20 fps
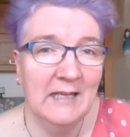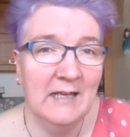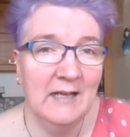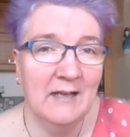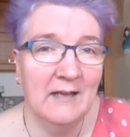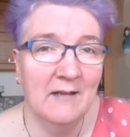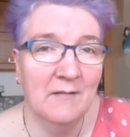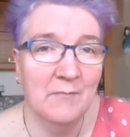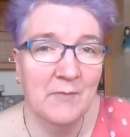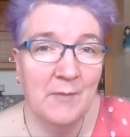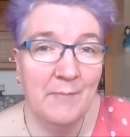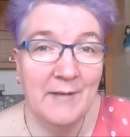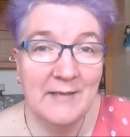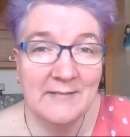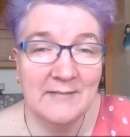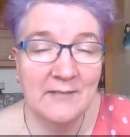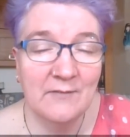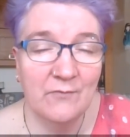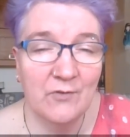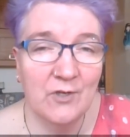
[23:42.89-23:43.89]
The best
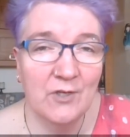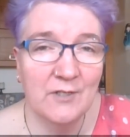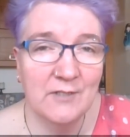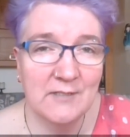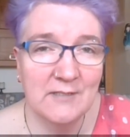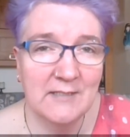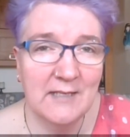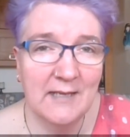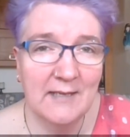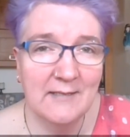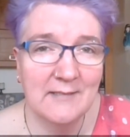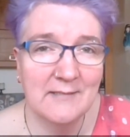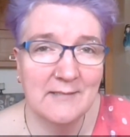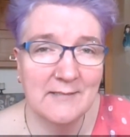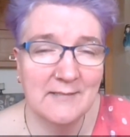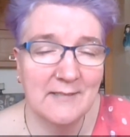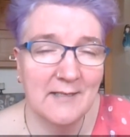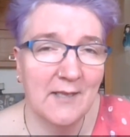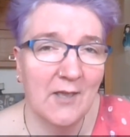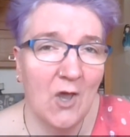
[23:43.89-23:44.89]
thing for her today is to
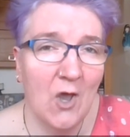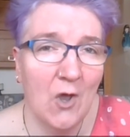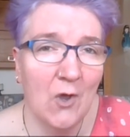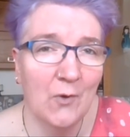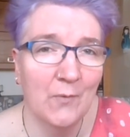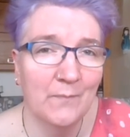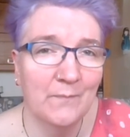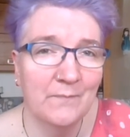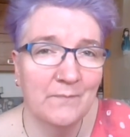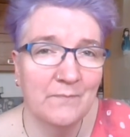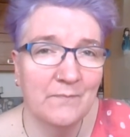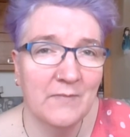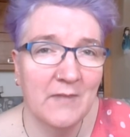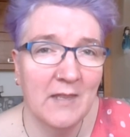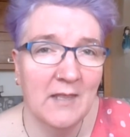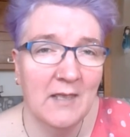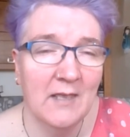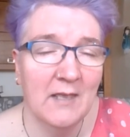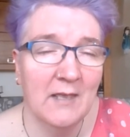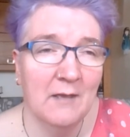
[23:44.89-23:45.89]
stay home,
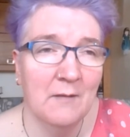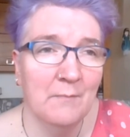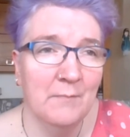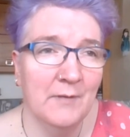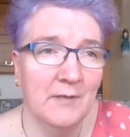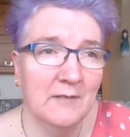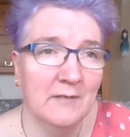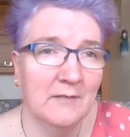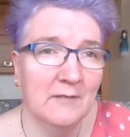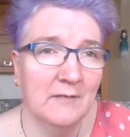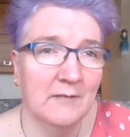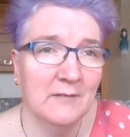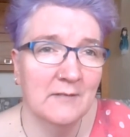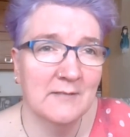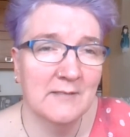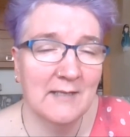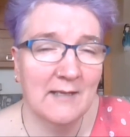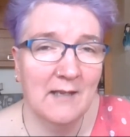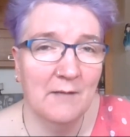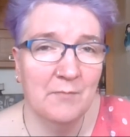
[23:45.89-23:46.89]
but
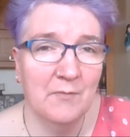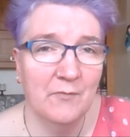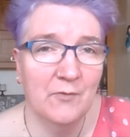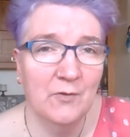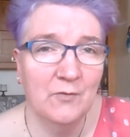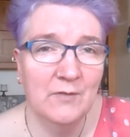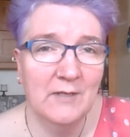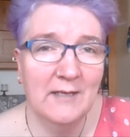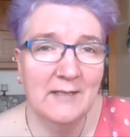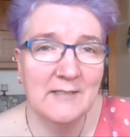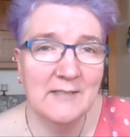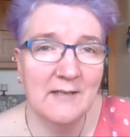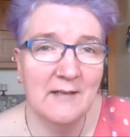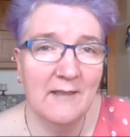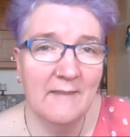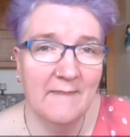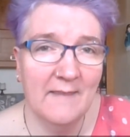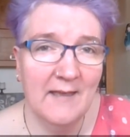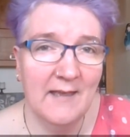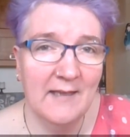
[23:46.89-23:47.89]
stuck up a few days
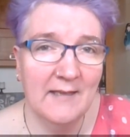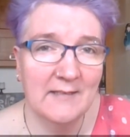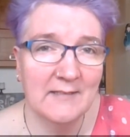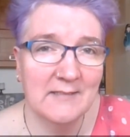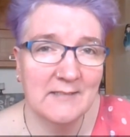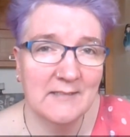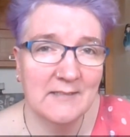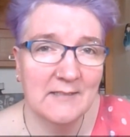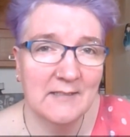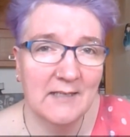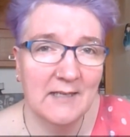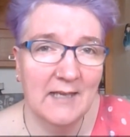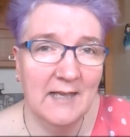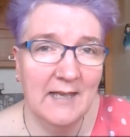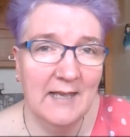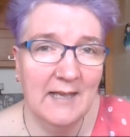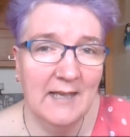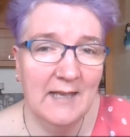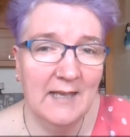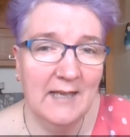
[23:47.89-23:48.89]
like that,
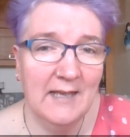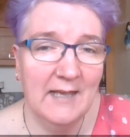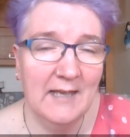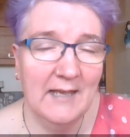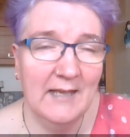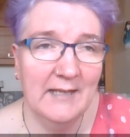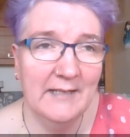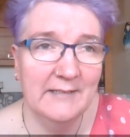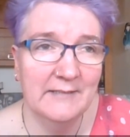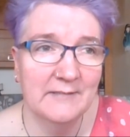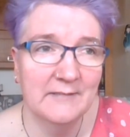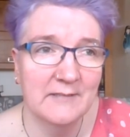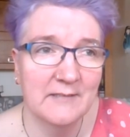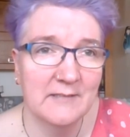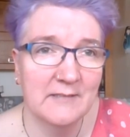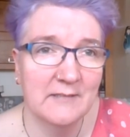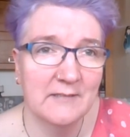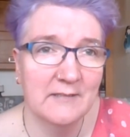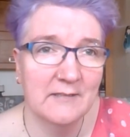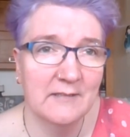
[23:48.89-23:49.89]
and
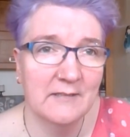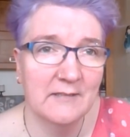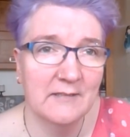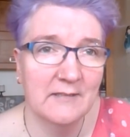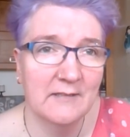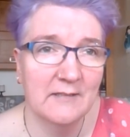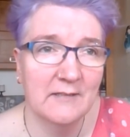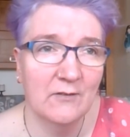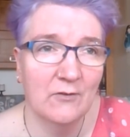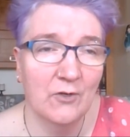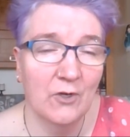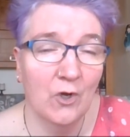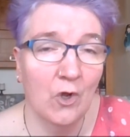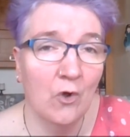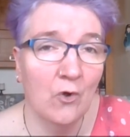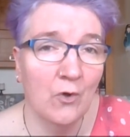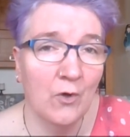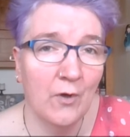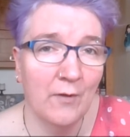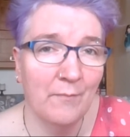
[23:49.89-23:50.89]
on an
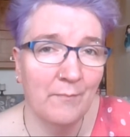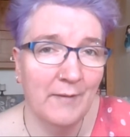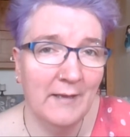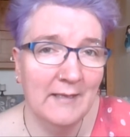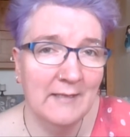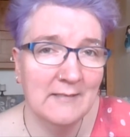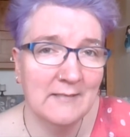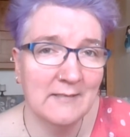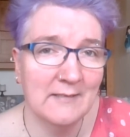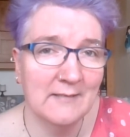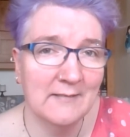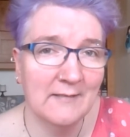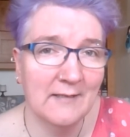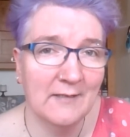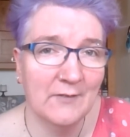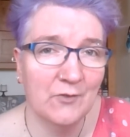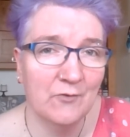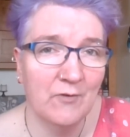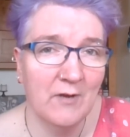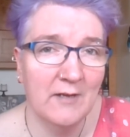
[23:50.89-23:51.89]
ongoing basis,
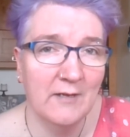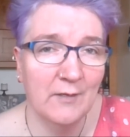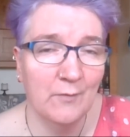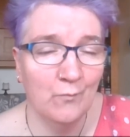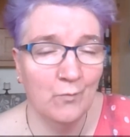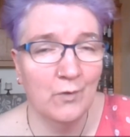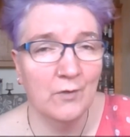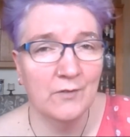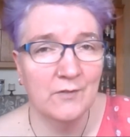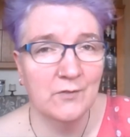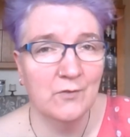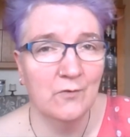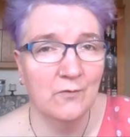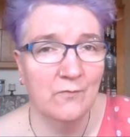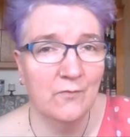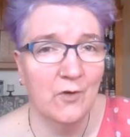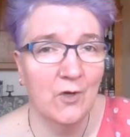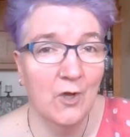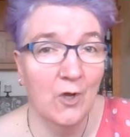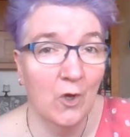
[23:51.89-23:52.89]
that's threatening what's good
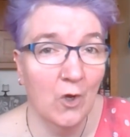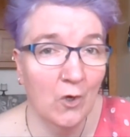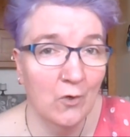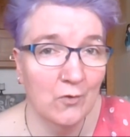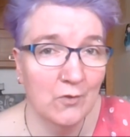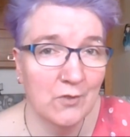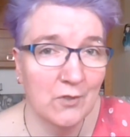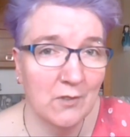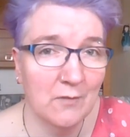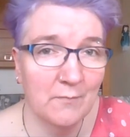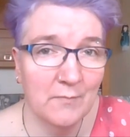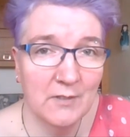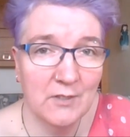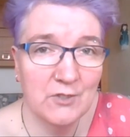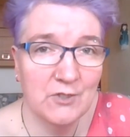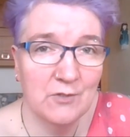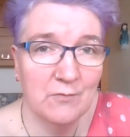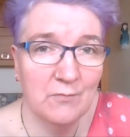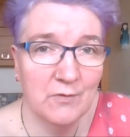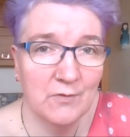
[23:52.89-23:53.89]
for her long term, because
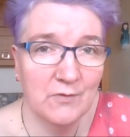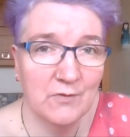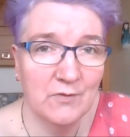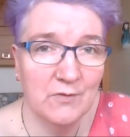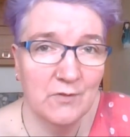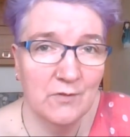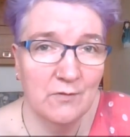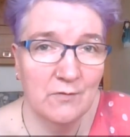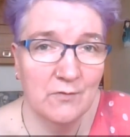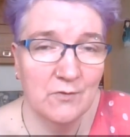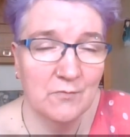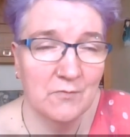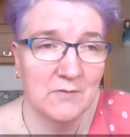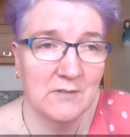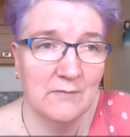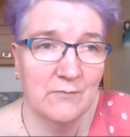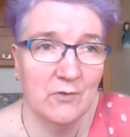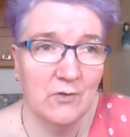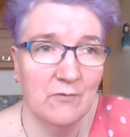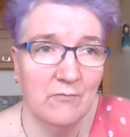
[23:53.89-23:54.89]
she wants to
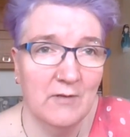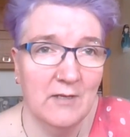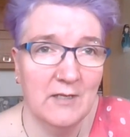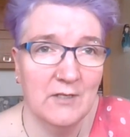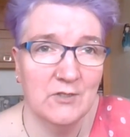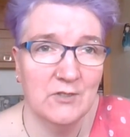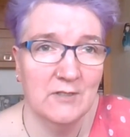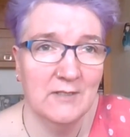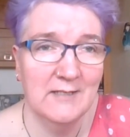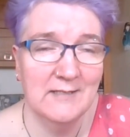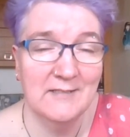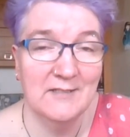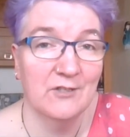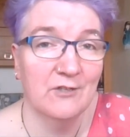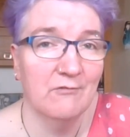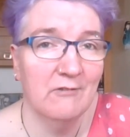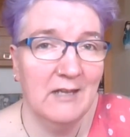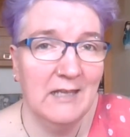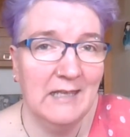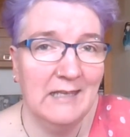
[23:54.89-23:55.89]
have a career, she needs a
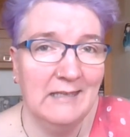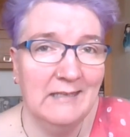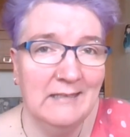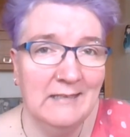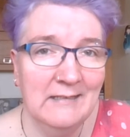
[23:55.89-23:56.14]
degree.